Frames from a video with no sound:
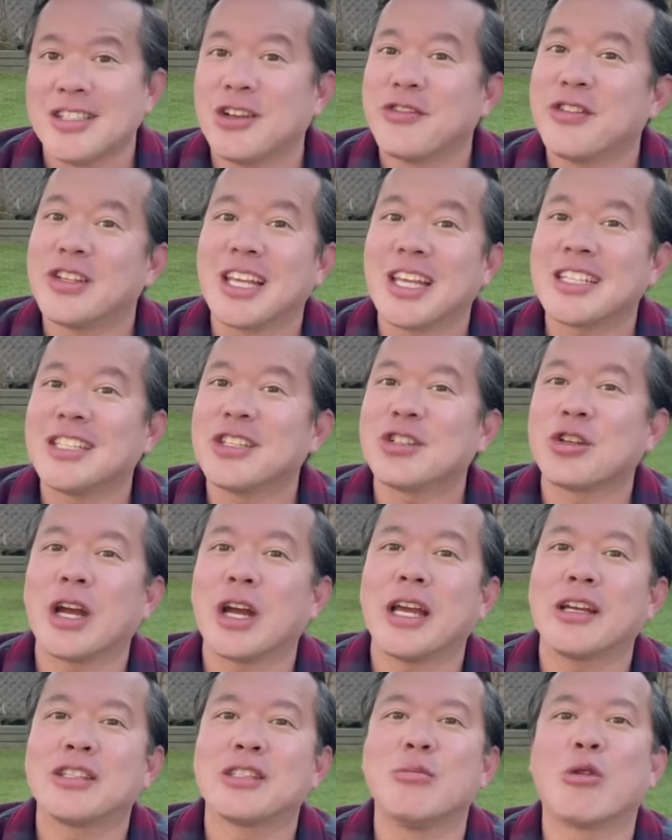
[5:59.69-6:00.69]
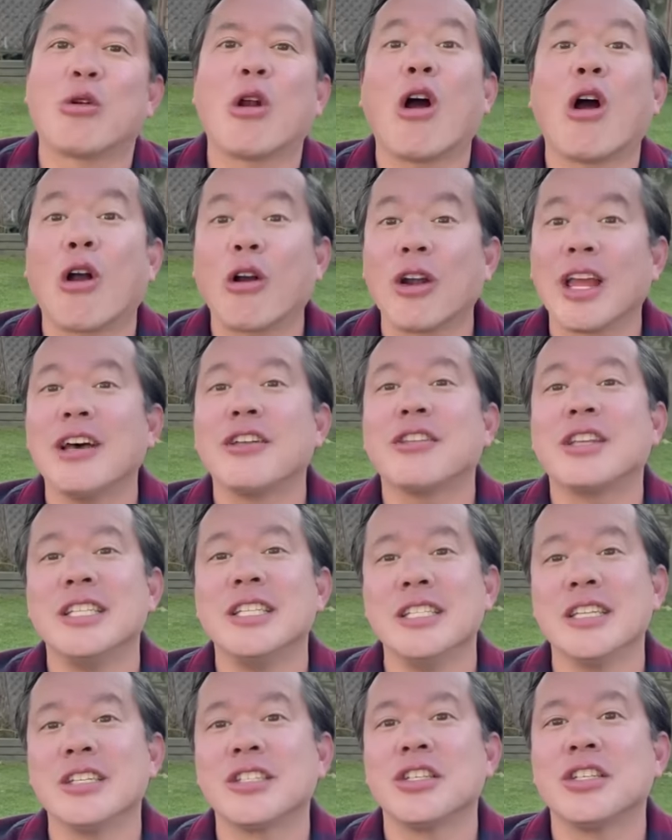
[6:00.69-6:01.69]
So if you'd like to try out some more heart-healthy
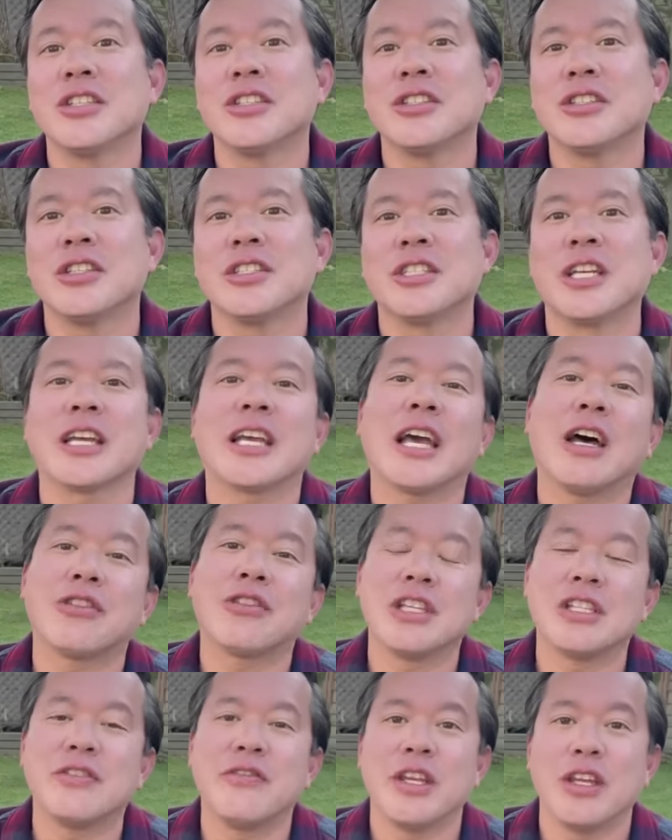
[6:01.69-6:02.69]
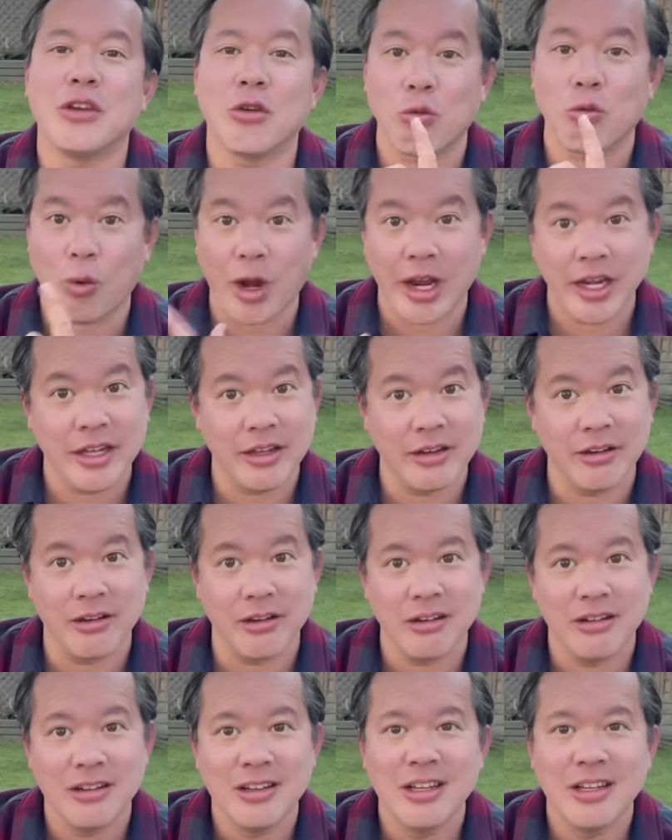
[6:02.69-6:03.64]
dishes, check out this video right here